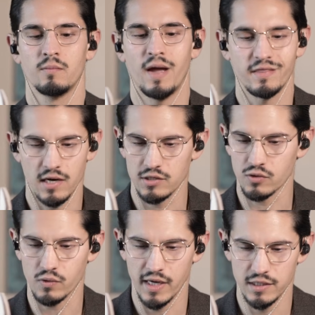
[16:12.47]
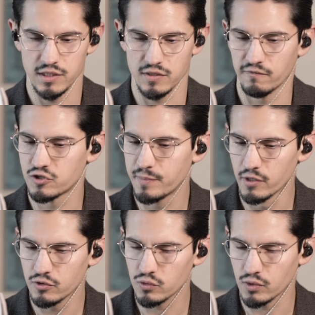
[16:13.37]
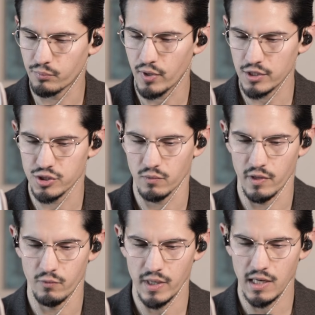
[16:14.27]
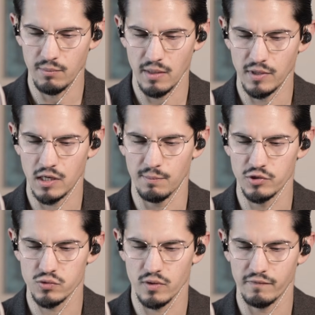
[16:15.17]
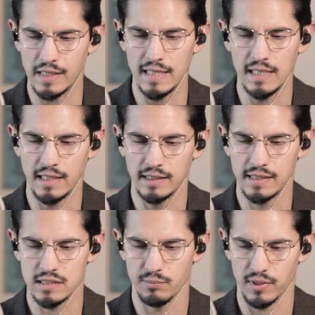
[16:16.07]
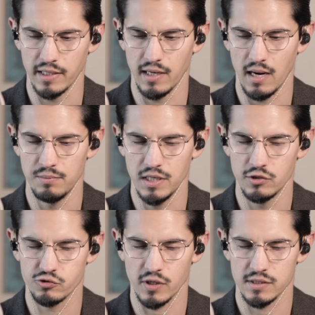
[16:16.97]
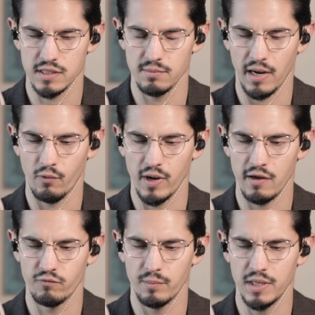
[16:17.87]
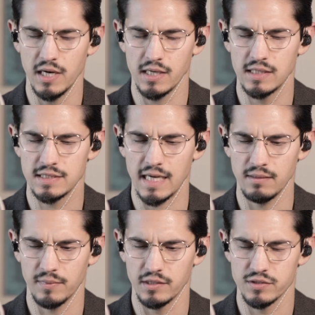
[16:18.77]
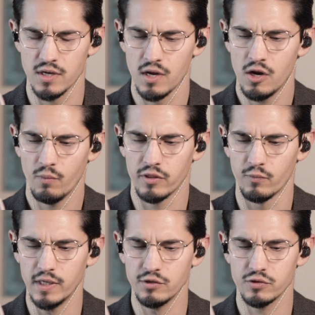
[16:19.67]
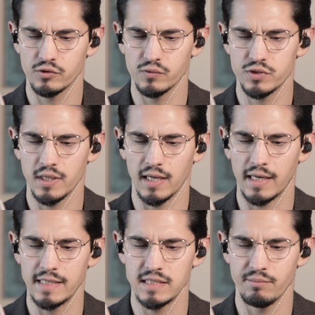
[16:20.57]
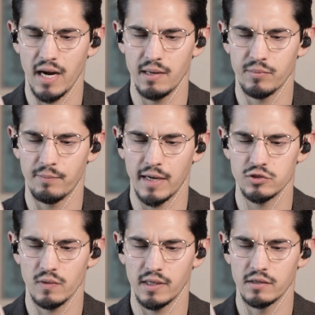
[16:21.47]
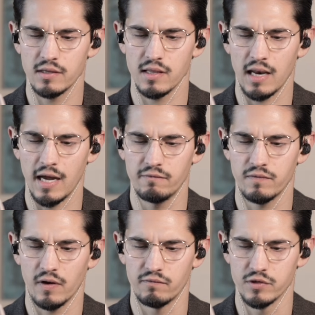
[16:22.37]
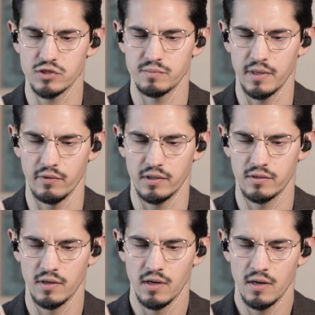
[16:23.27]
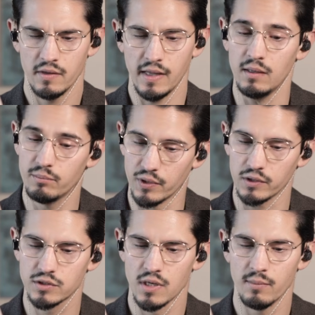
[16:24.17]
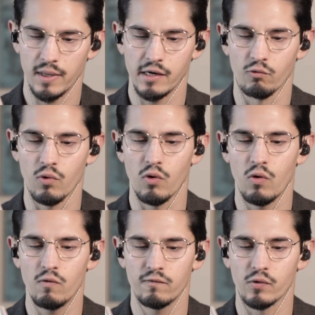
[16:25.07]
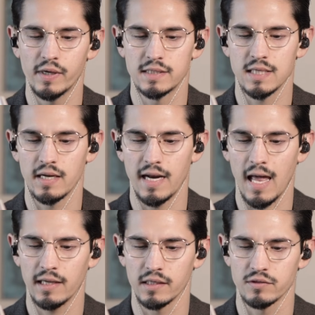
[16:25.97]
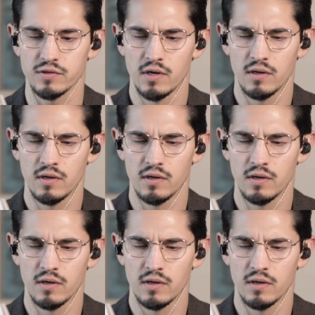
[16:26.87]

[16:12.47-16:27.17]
pathological cases of spiritual depression when reading may become a sort of healing discipline and be entrusted by way of repeated incitements with reintroducing a lazy mind perpetually into the life of the spirit. Then books play a role for it analogous